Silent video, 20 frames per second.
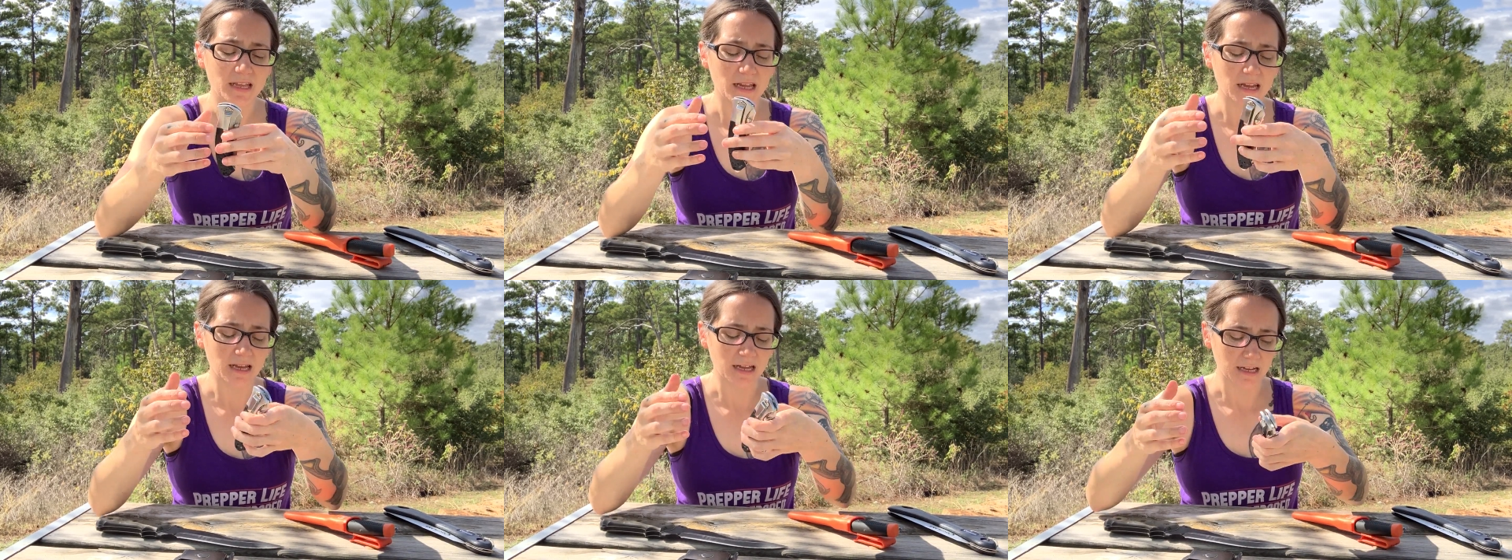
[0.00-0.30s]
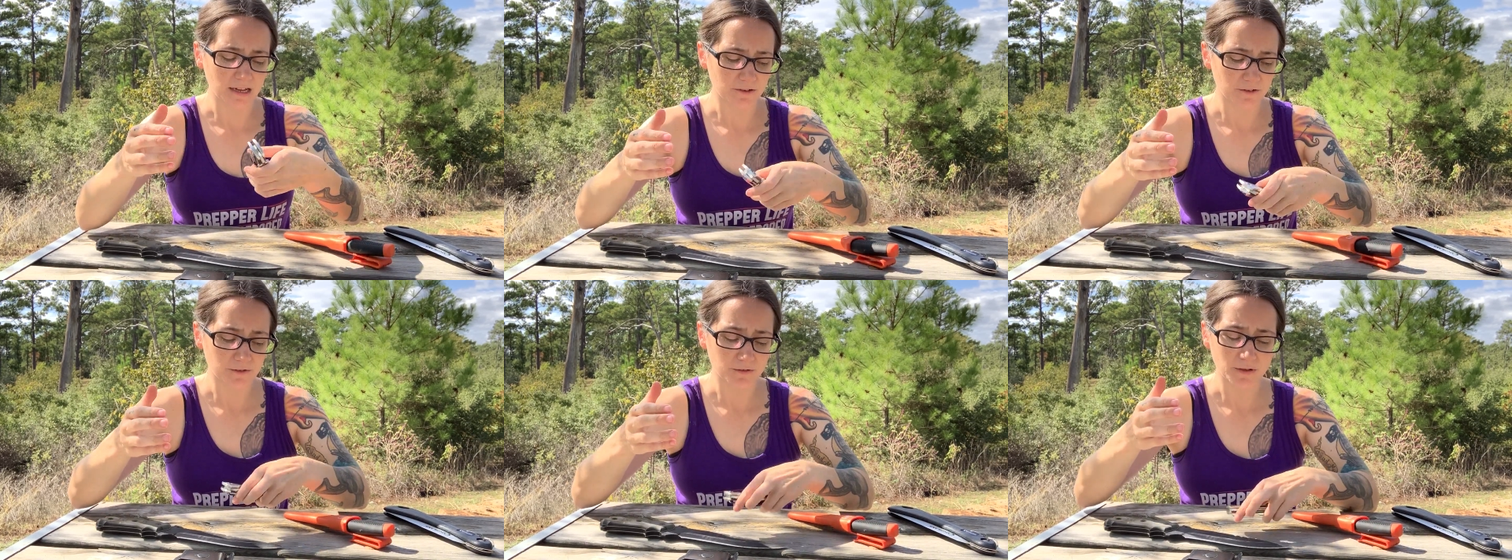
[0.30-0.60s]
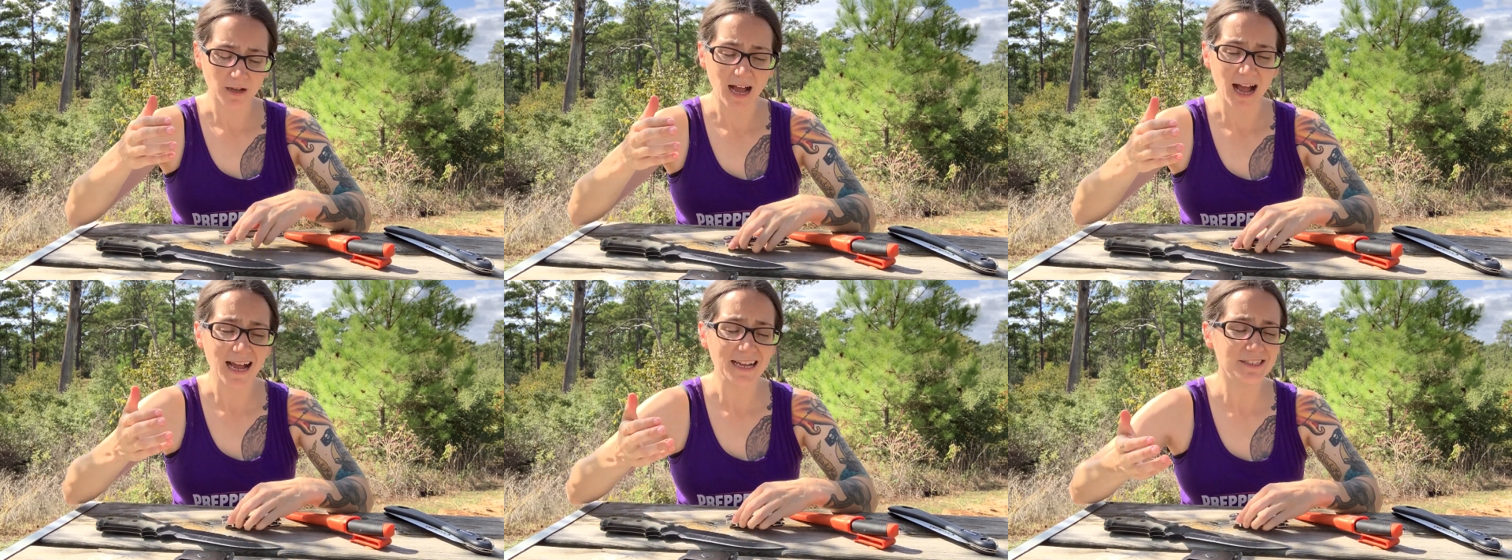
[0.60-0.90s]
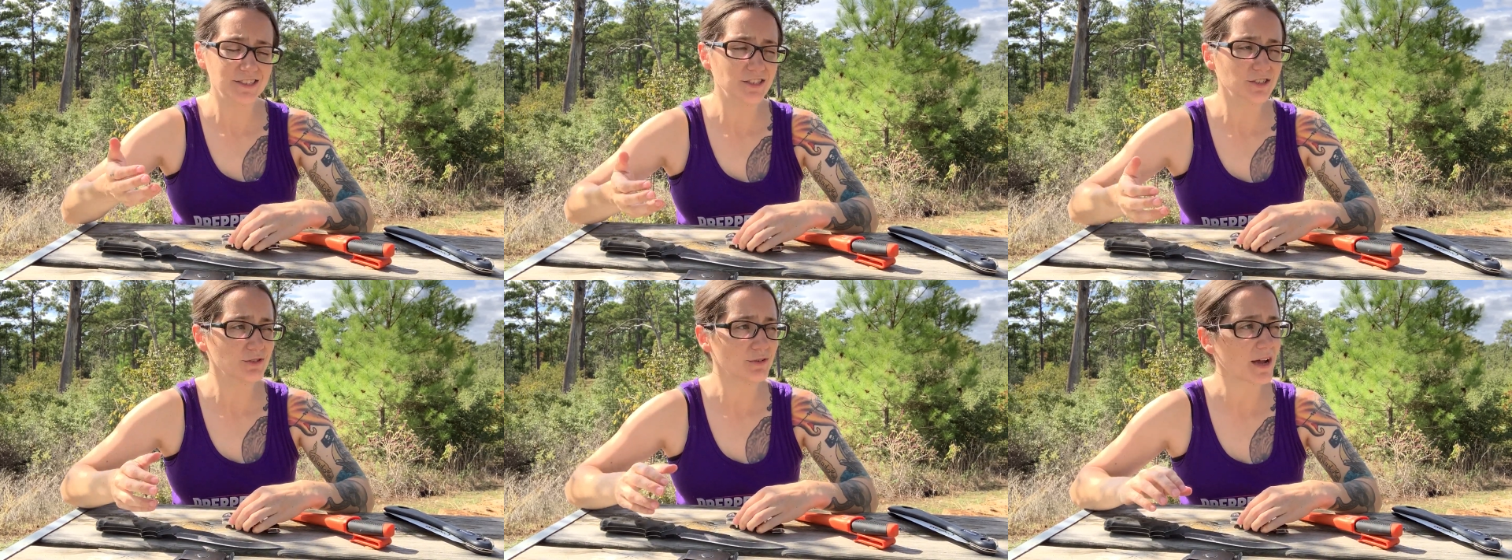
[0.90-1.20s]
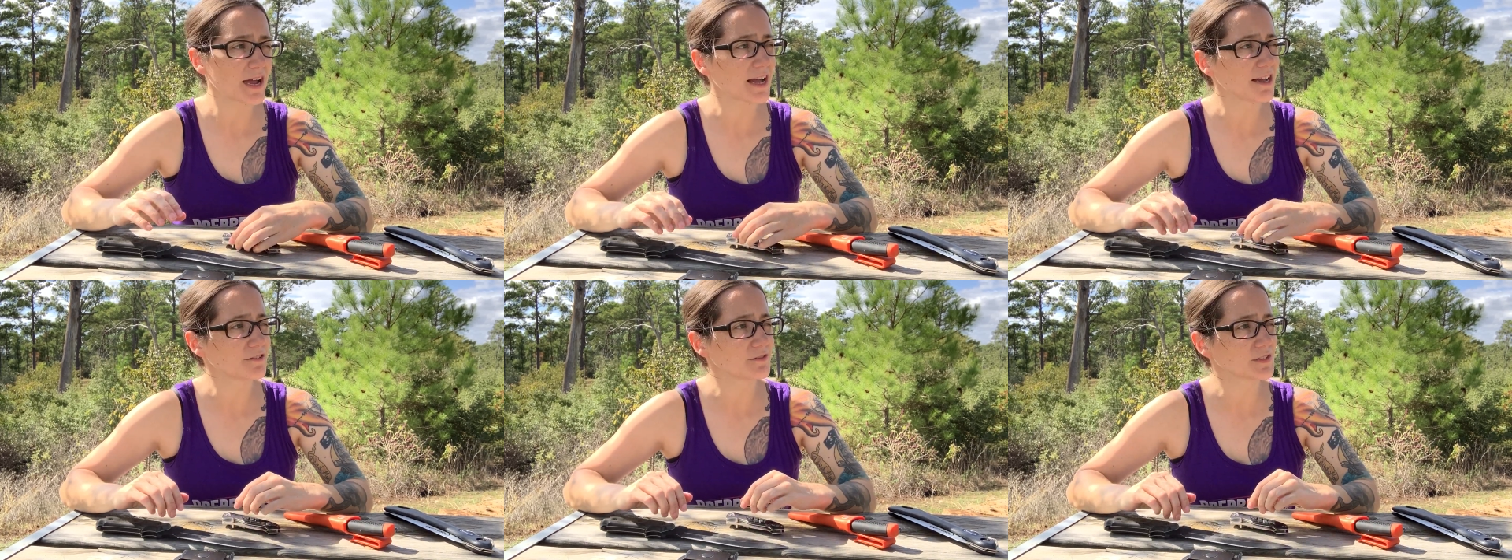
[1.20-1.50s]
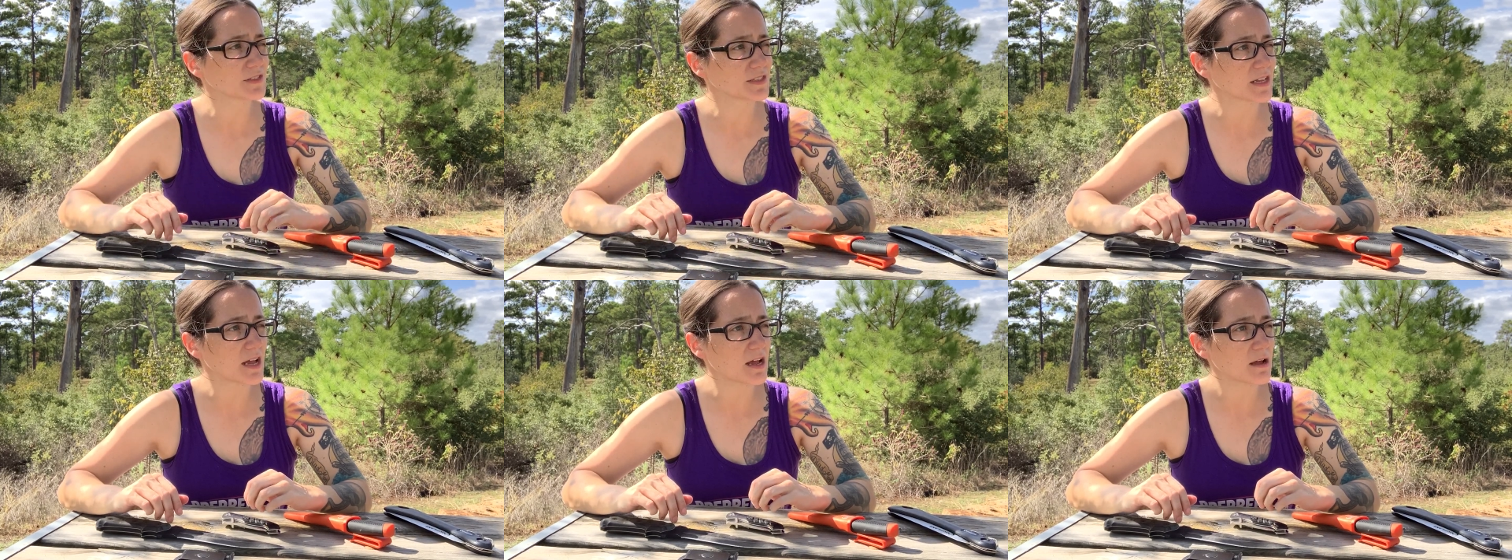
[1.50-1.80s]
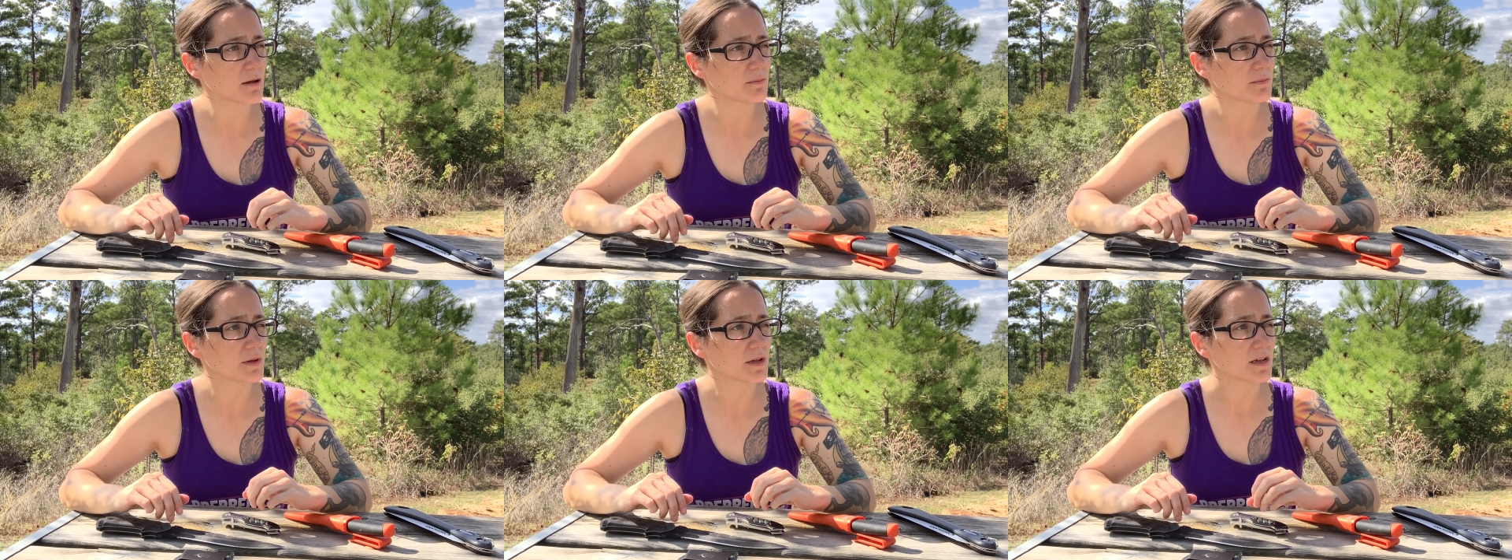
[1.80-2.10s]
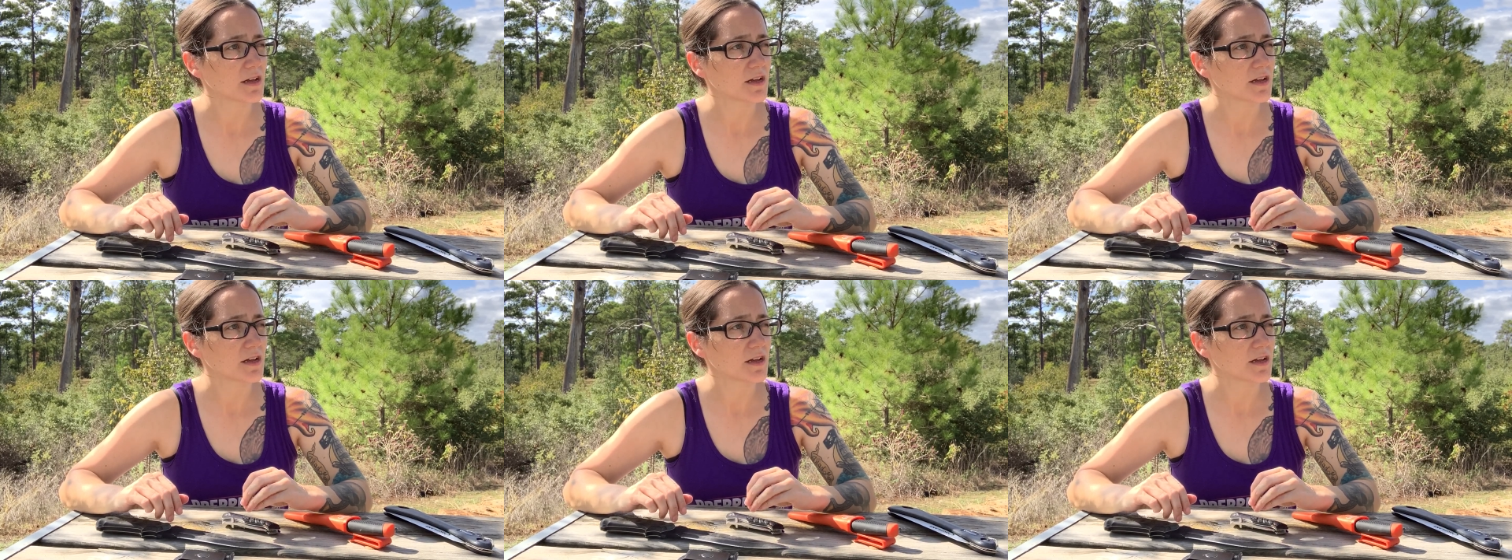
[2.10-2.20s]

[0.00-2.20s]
uh, I do have some